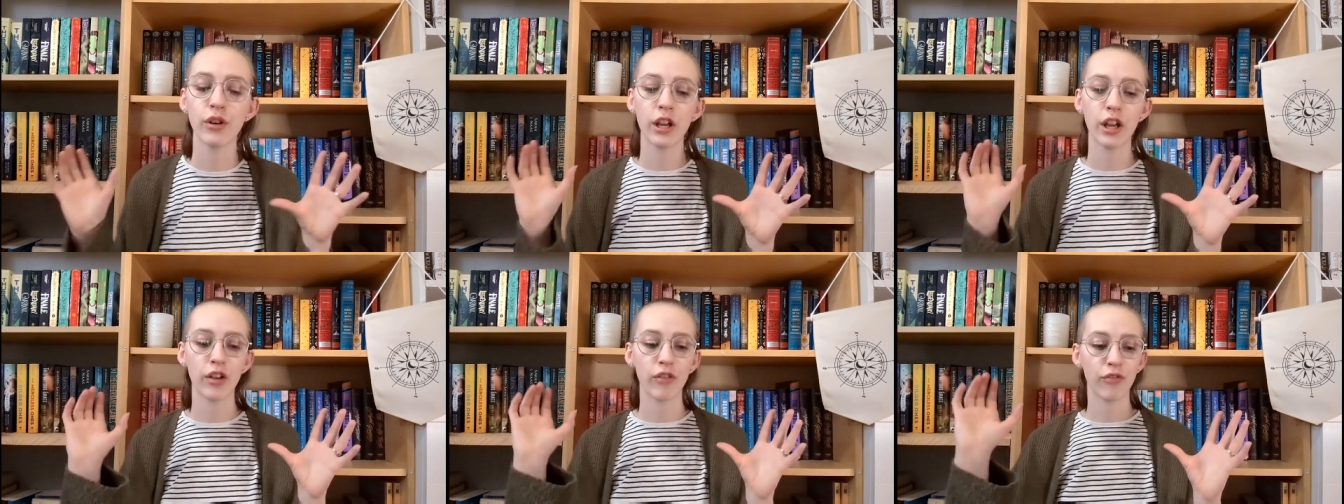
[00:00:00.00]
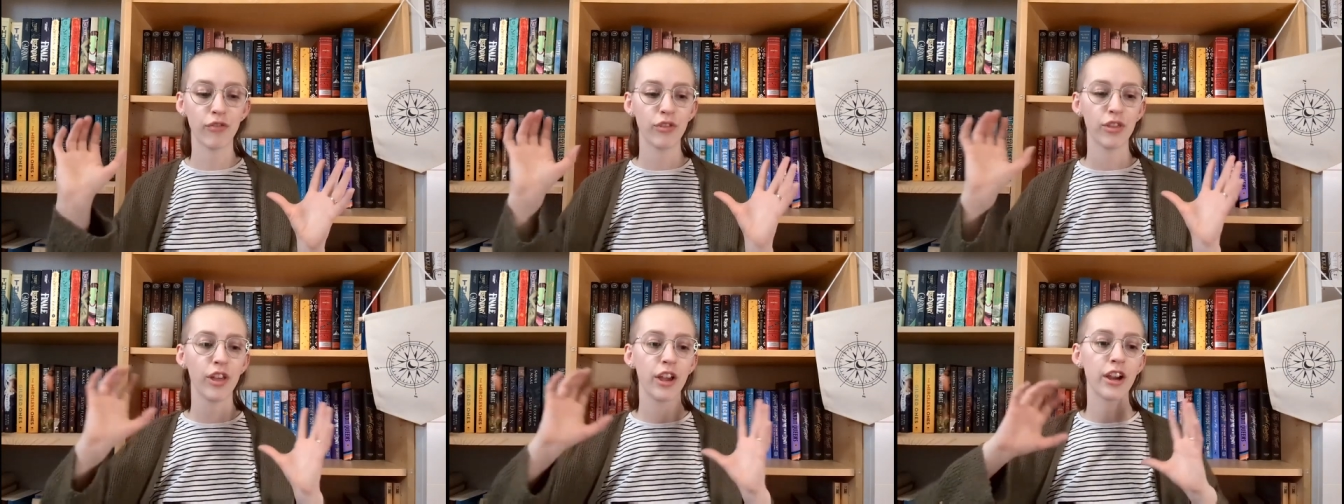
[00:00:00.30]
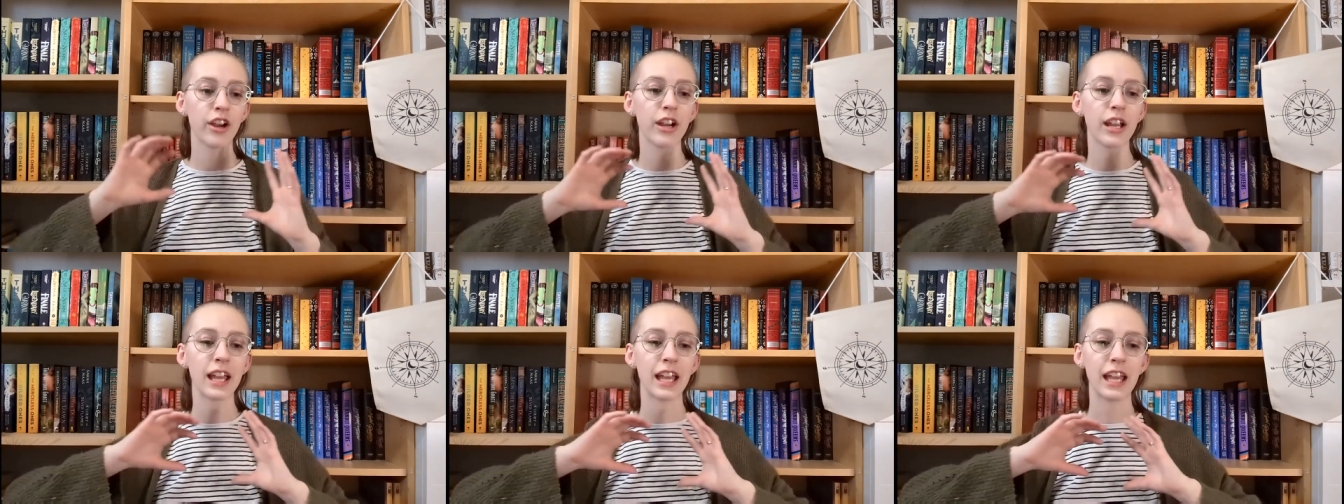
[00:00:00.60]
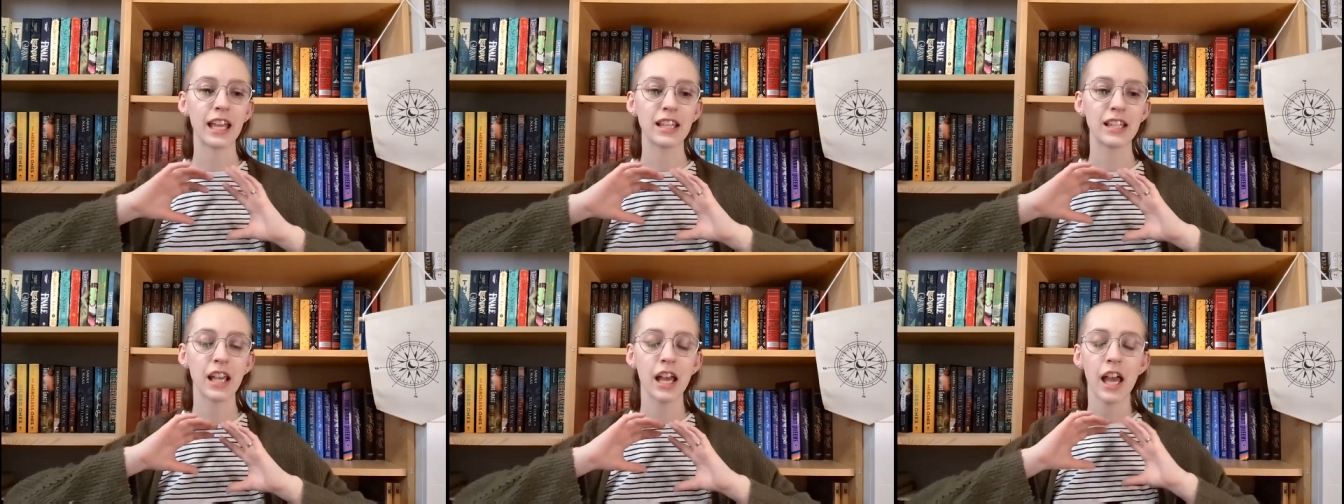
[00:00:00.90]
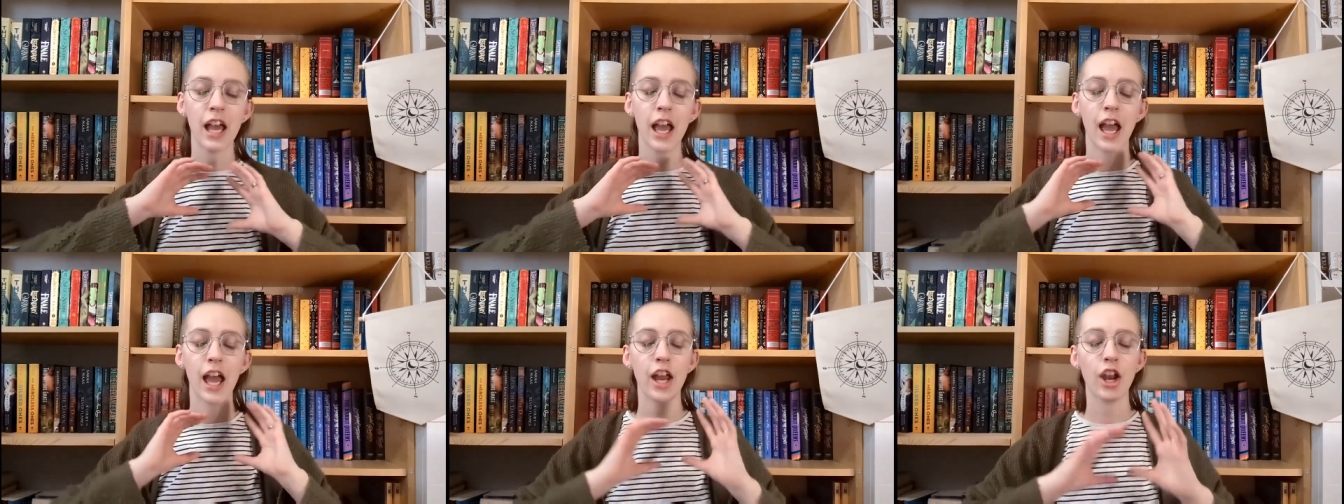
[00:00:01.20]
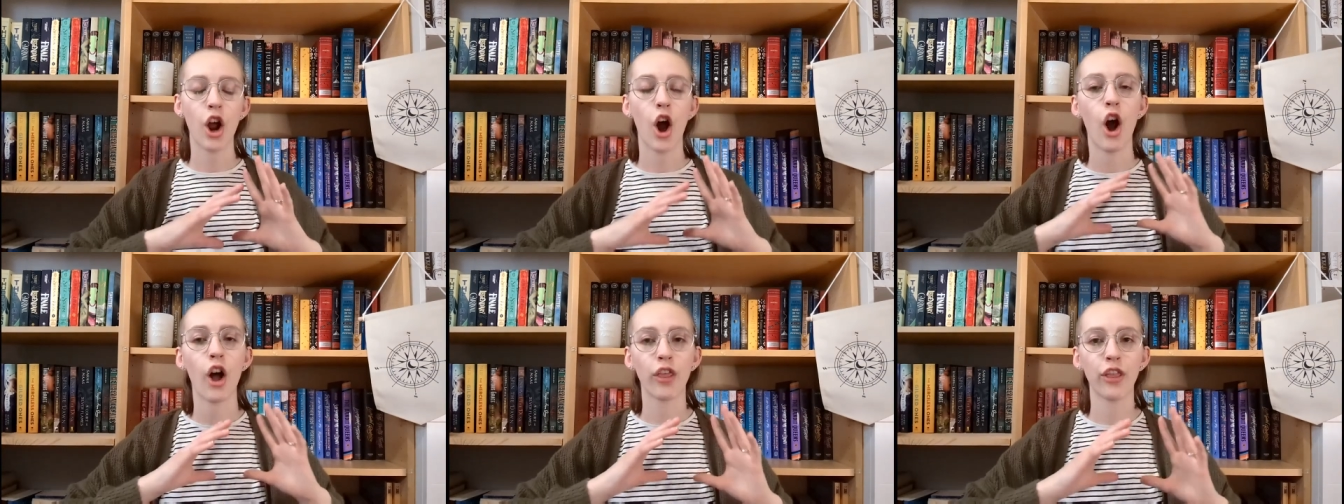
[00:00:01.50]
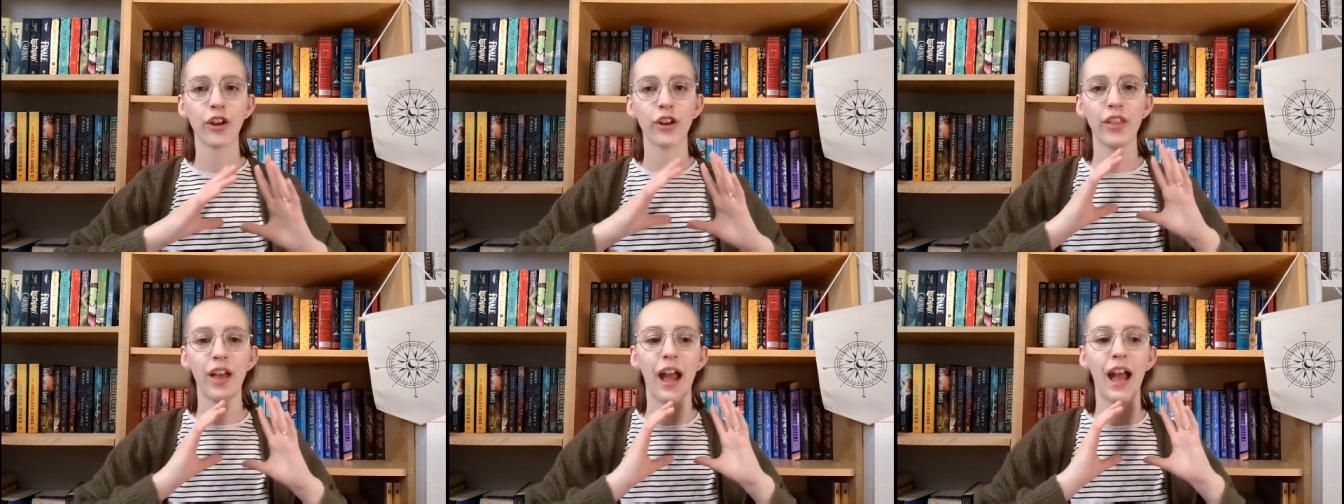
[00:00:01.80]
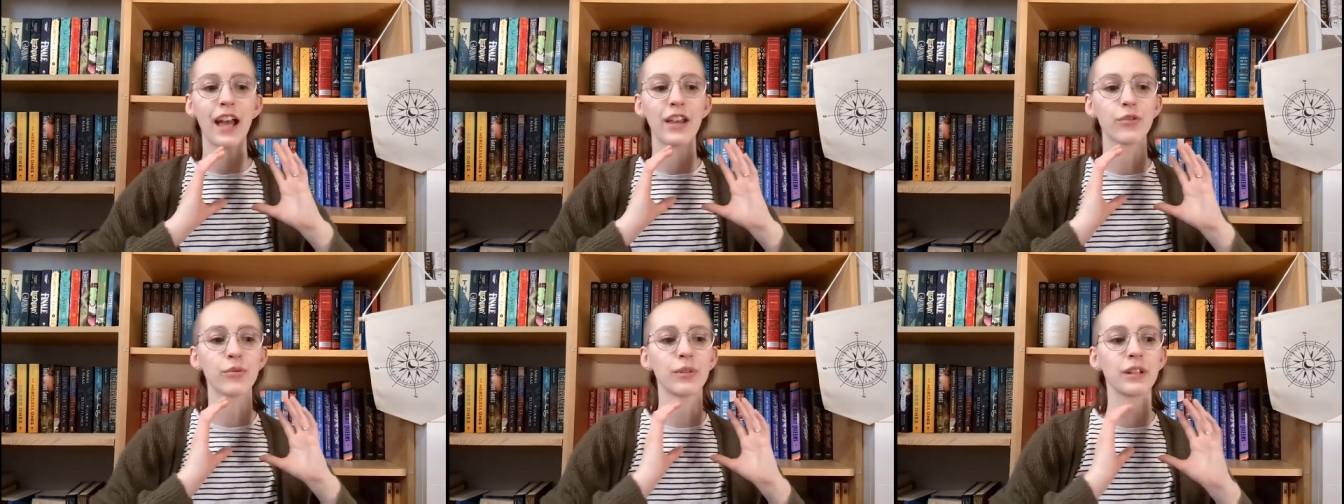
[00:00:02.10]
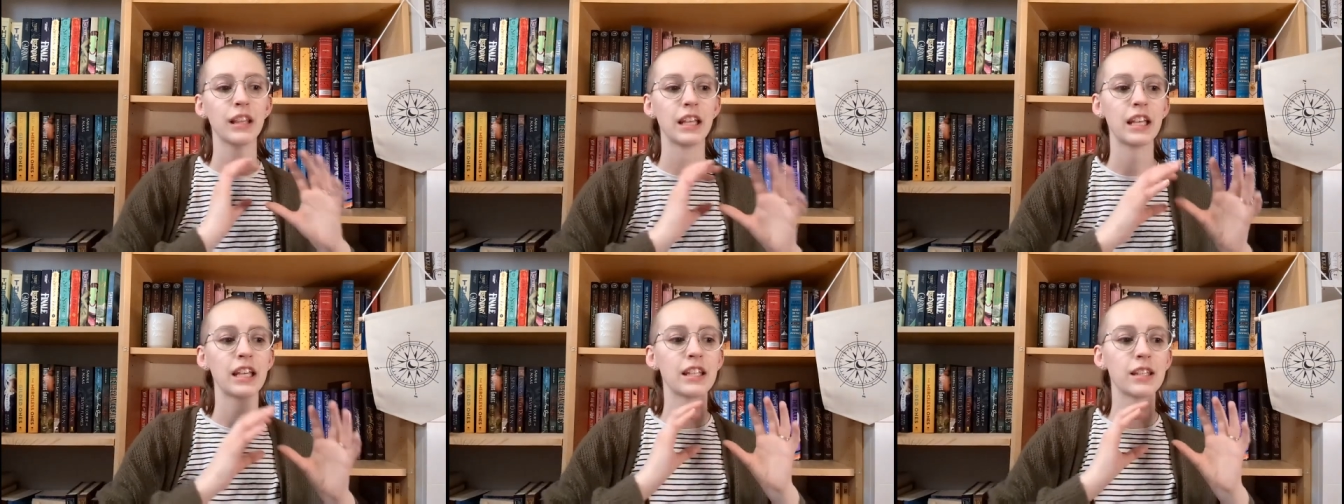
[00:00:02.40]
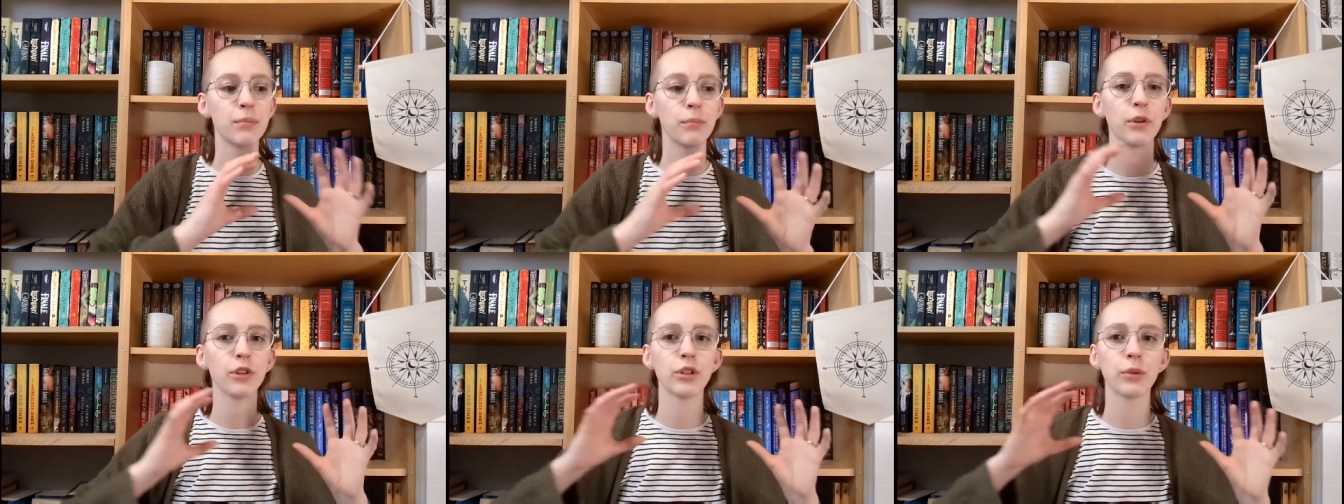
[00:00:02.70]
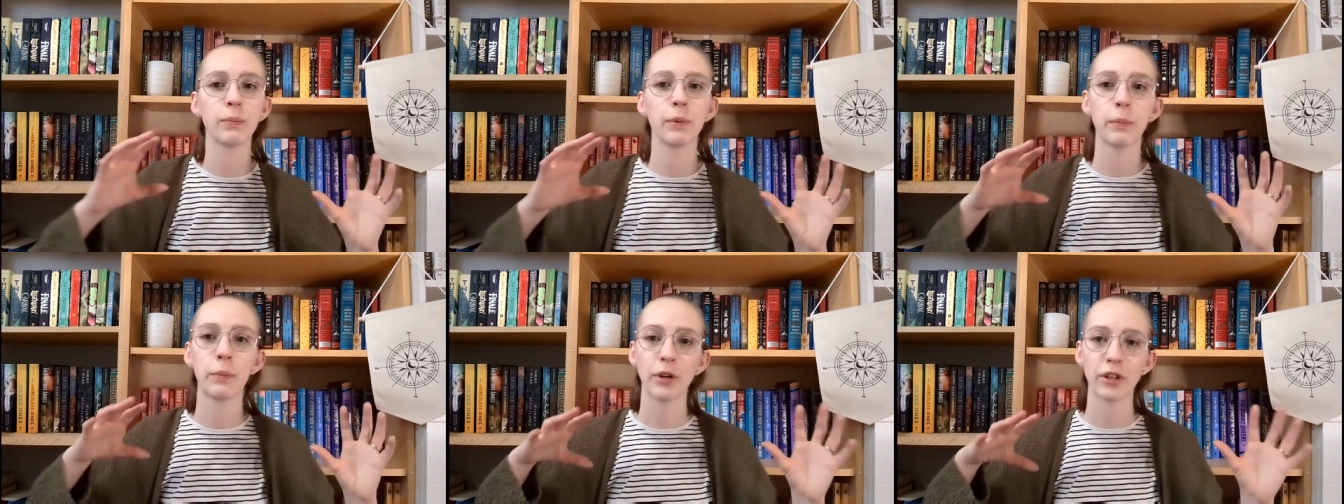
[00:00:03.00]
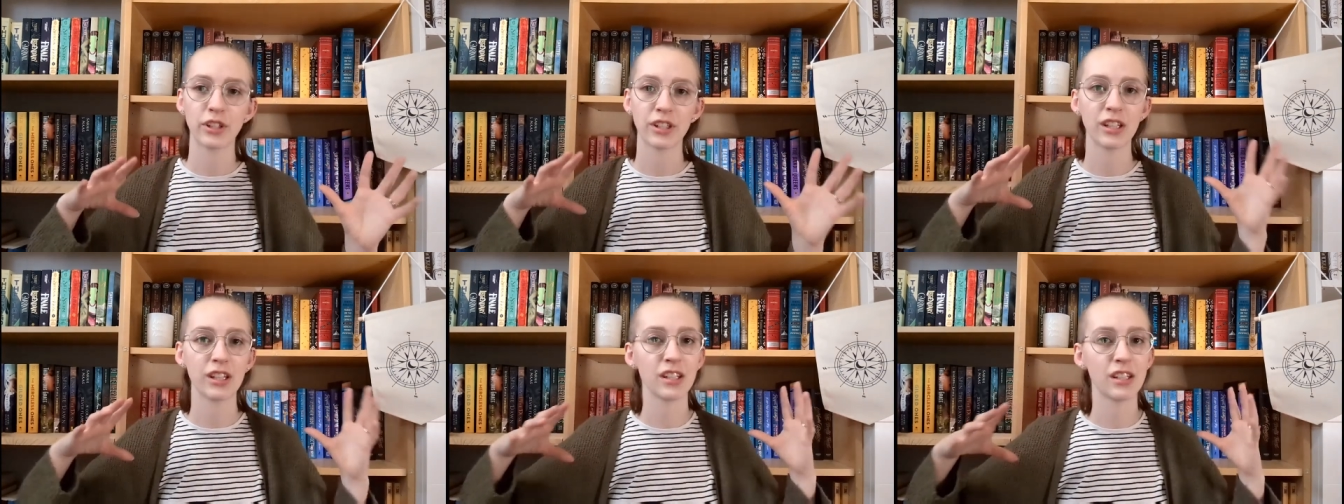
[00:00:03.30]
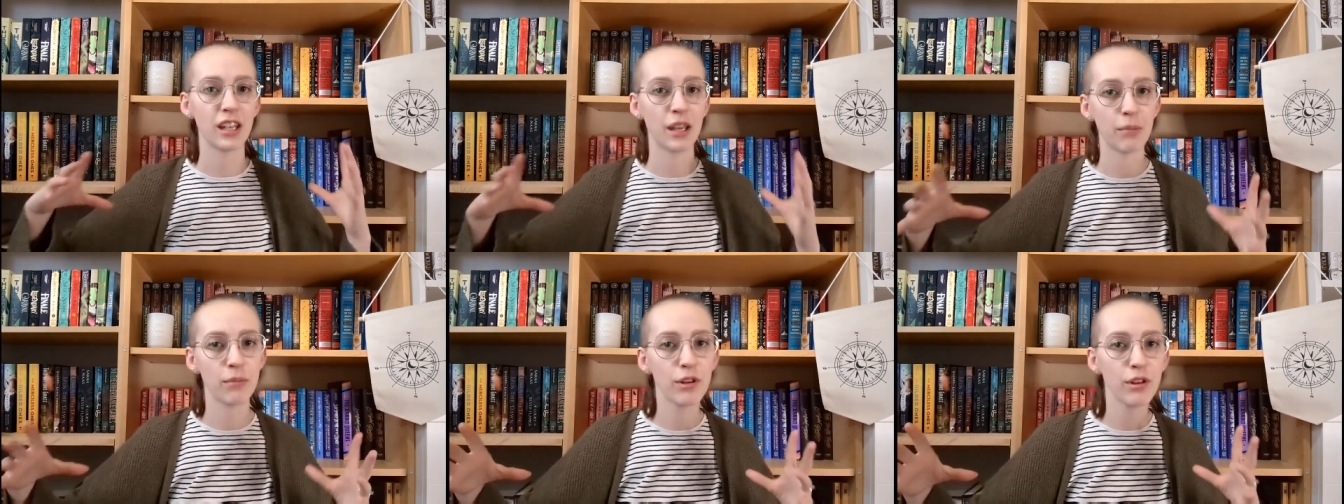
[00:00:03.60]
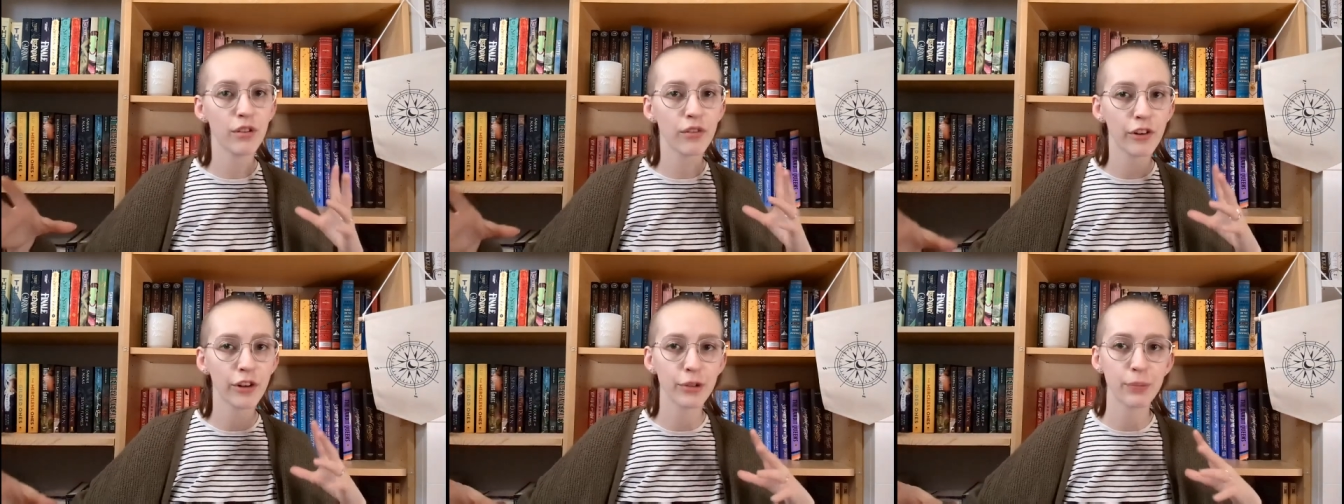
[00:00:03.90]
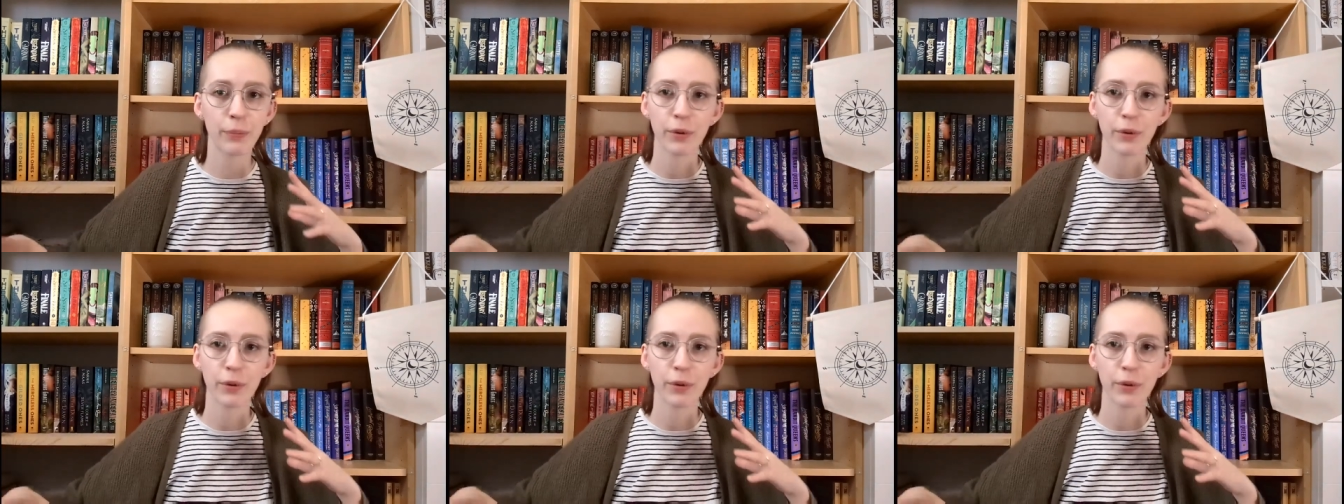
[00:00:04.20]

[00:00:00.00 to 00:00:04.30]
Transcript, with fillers: If there is an author that has released multiple books in the same universe,